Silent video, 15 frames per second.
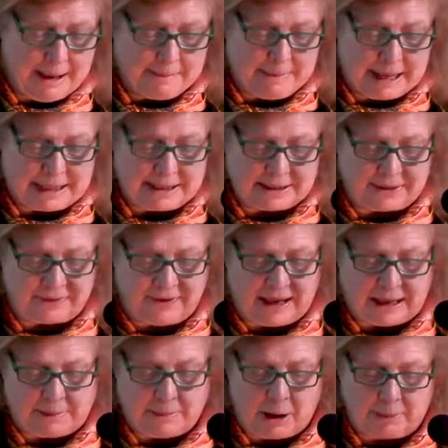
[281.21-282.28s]
made his
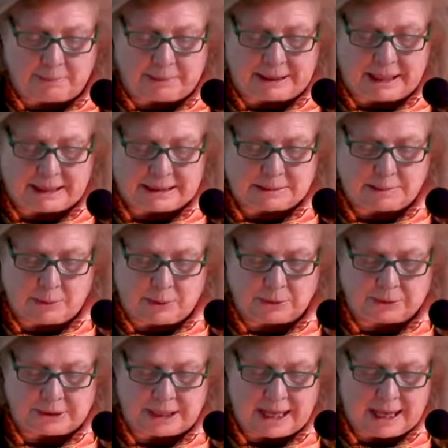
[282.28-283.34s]
fame on pièces
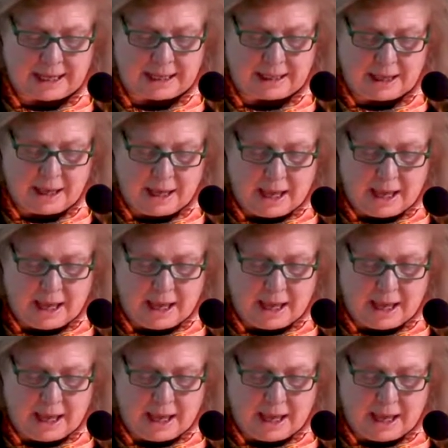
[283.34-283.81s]
montées,